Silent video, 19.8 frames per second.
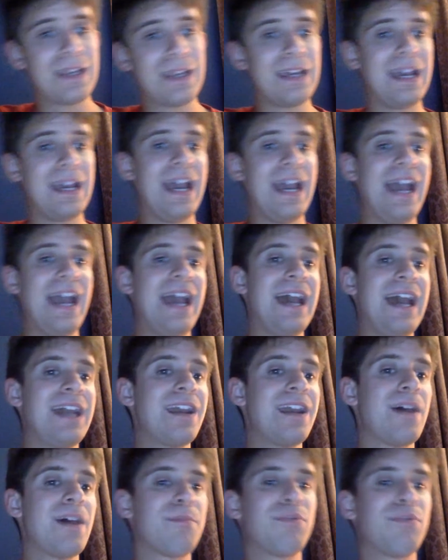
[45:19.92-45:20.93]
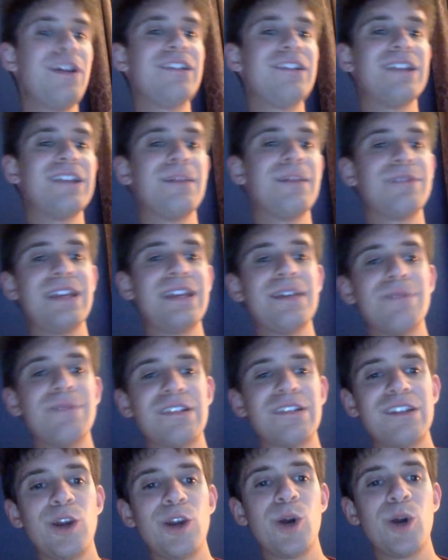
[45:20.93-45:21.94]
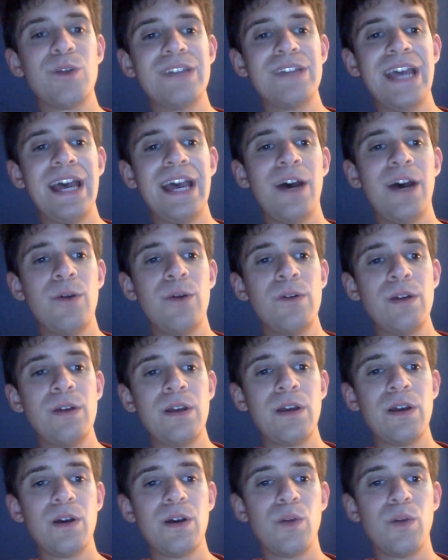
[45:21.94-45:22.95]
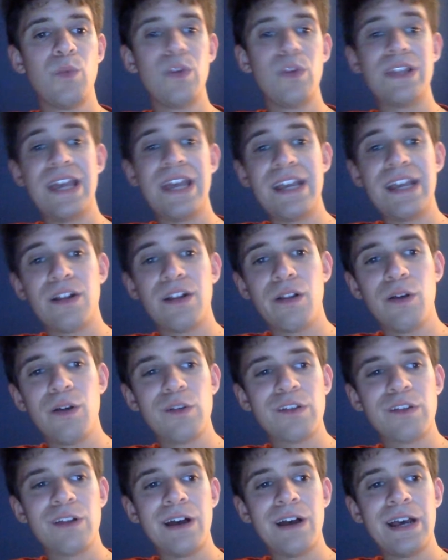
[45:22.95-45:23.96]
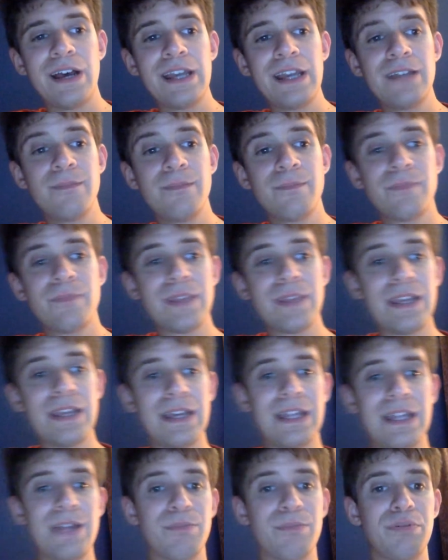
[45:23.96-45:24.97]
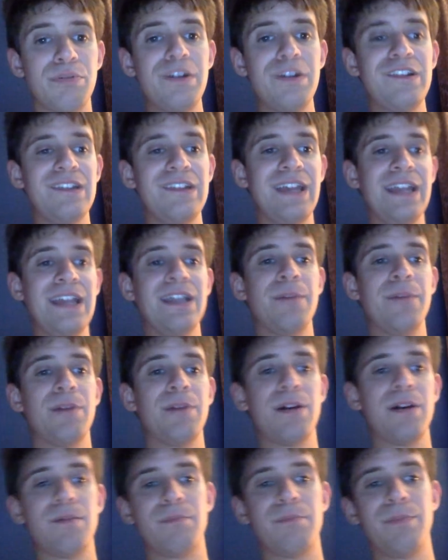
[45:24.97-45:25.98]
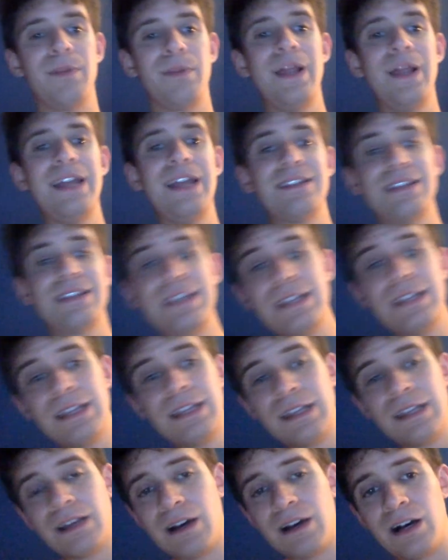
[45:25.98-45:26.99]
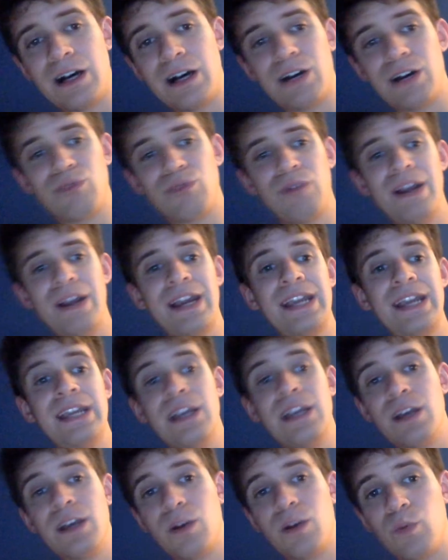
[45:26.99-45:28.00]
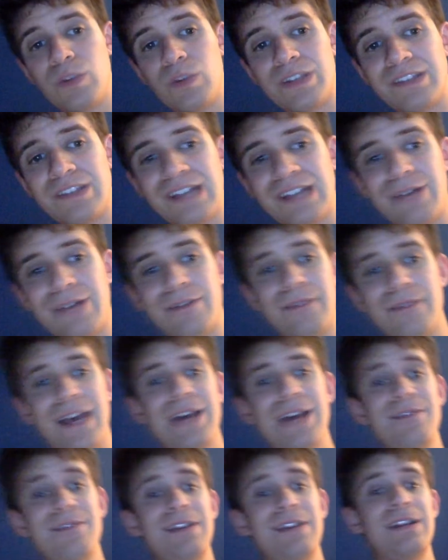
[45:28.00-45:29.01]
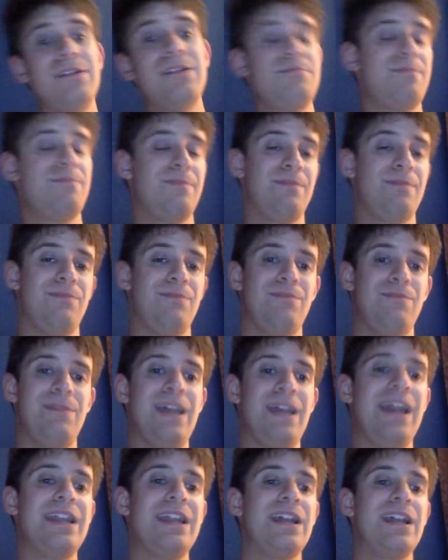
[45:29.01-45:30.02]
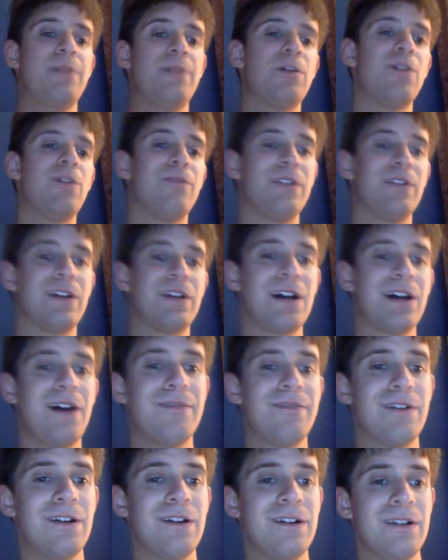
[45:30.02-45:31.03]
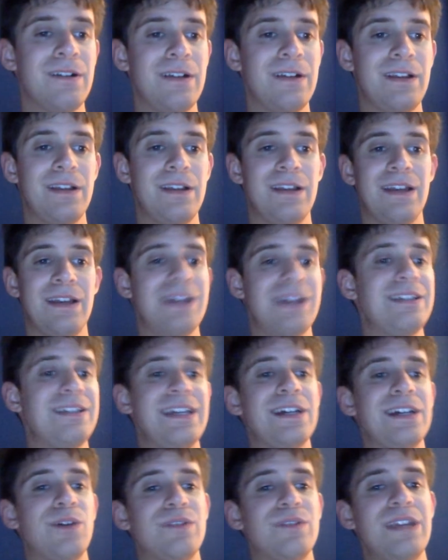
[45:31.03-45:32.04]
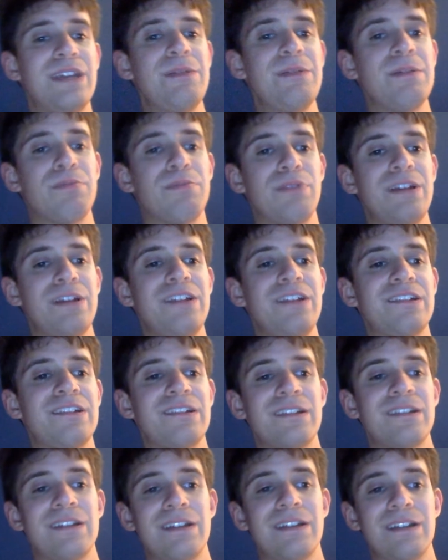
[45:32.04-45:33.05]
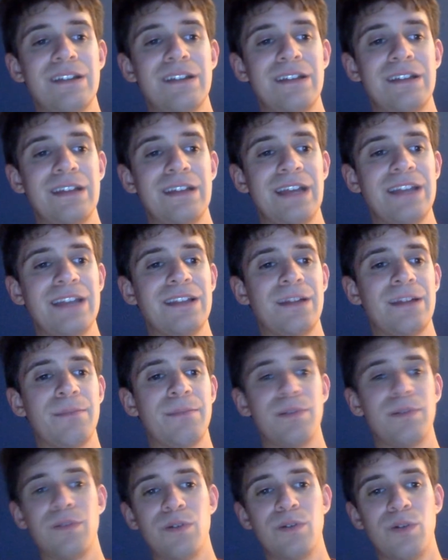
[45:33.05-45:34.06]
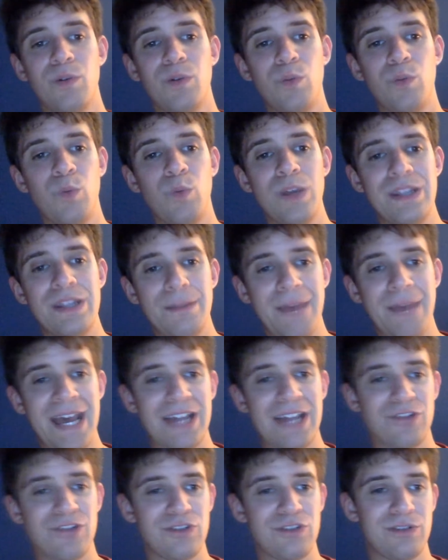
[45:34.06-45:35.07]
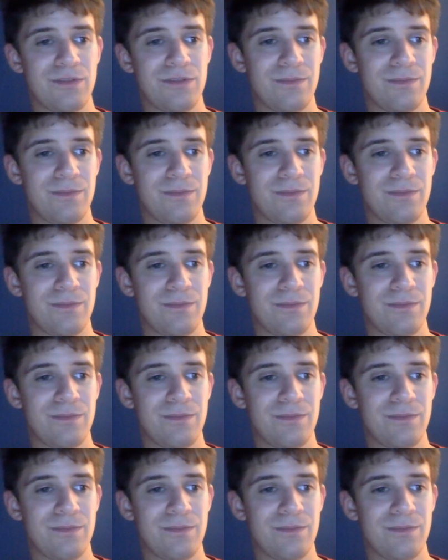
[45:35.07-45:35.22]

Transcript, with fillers: And Priest ended up taking Mysterio down with a clothesline. And then Priest ended up planting uh, Rey with the South of Heaven. And he ended up going for the cover. And there you go. Damian Priest ended up winning the match.